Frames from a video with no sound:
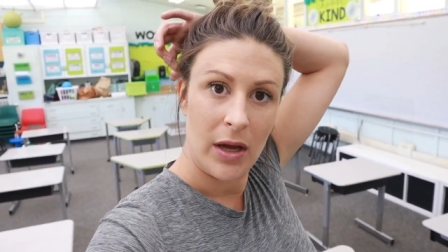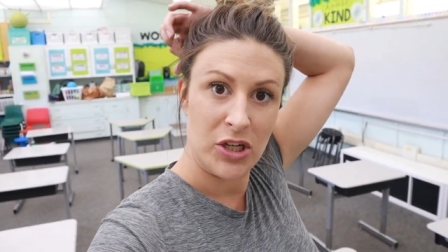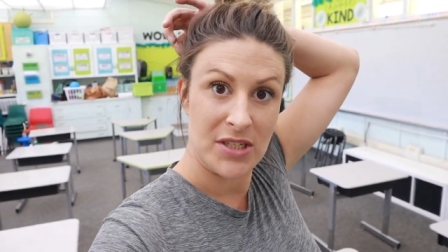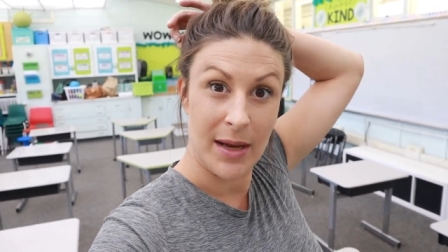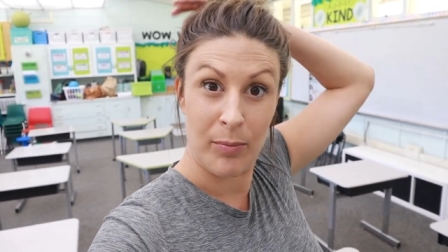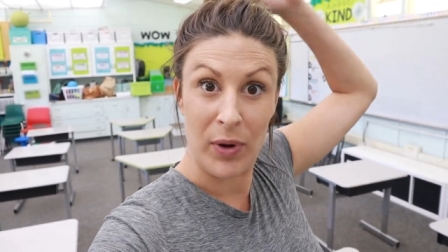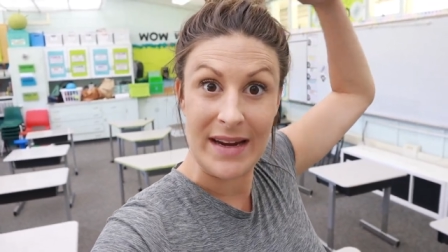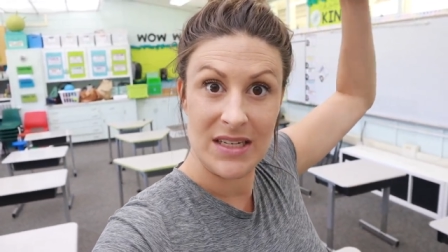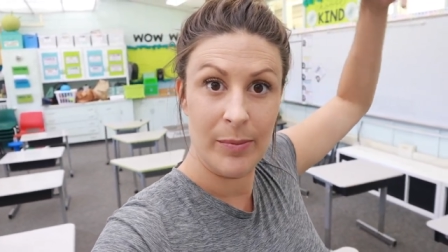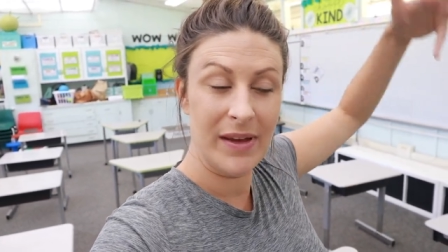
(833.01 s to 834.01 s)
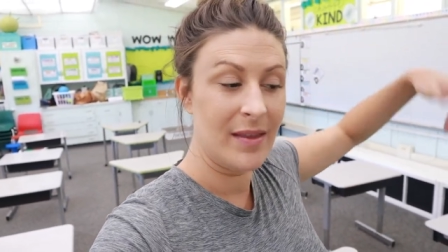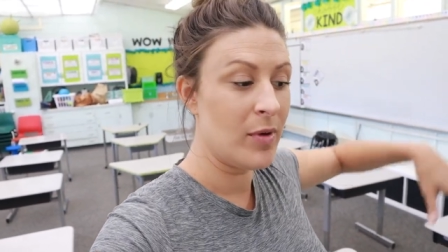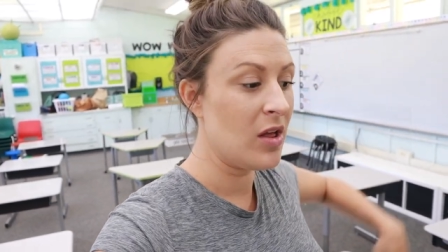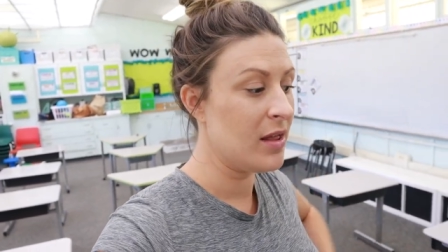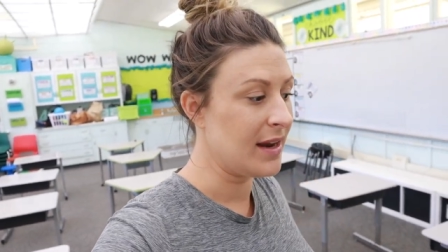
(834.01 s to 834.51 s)
just like brain dumping them
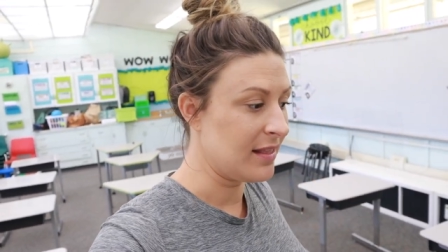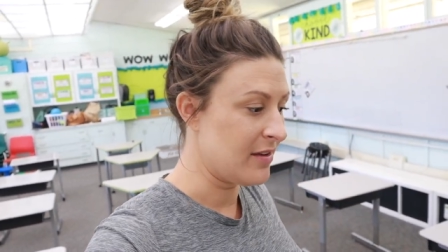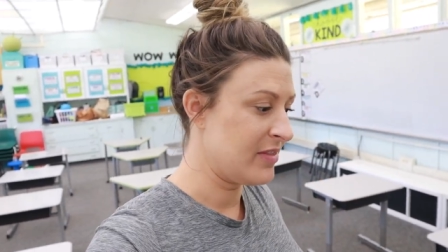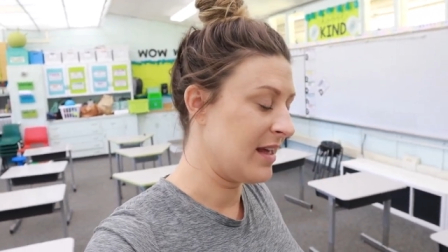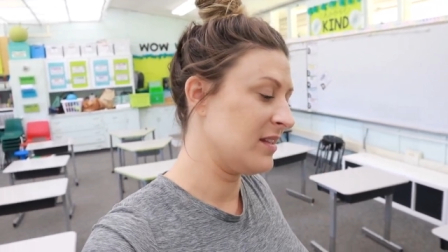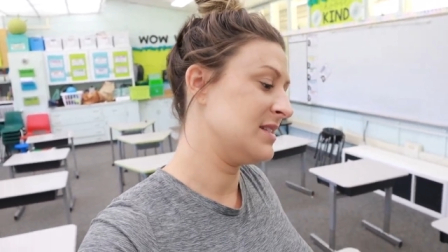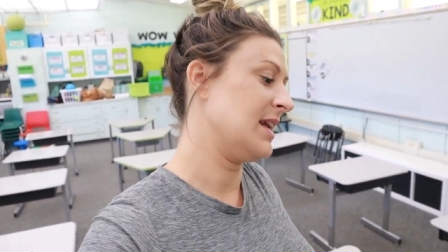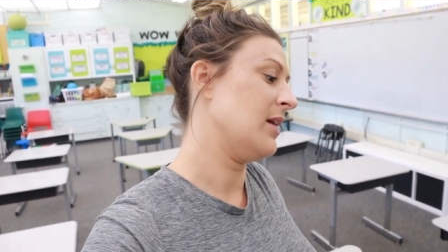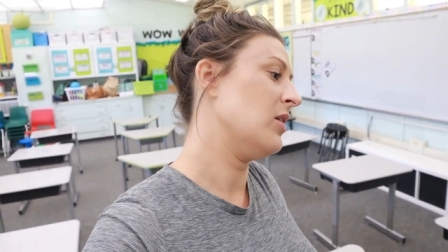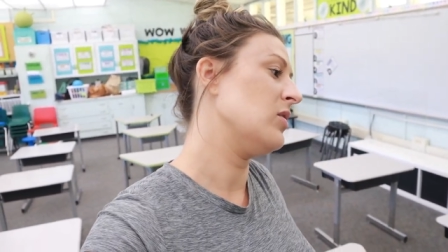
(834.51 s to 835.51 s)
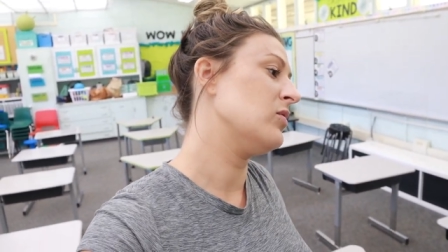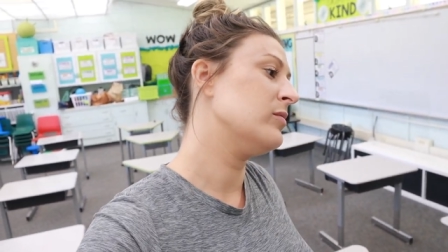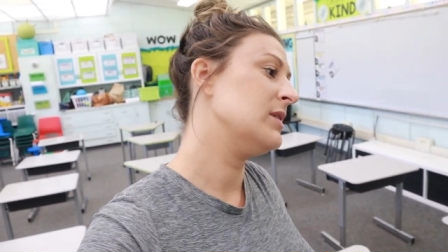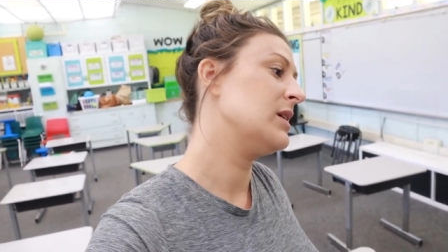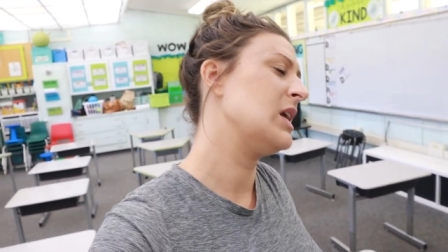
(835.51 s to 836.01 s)
all, and I left that list at
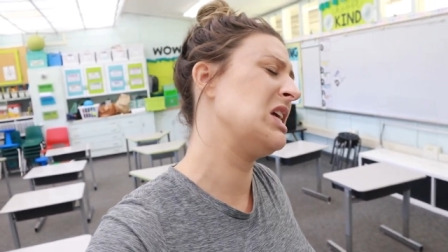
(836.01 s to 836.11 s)
home.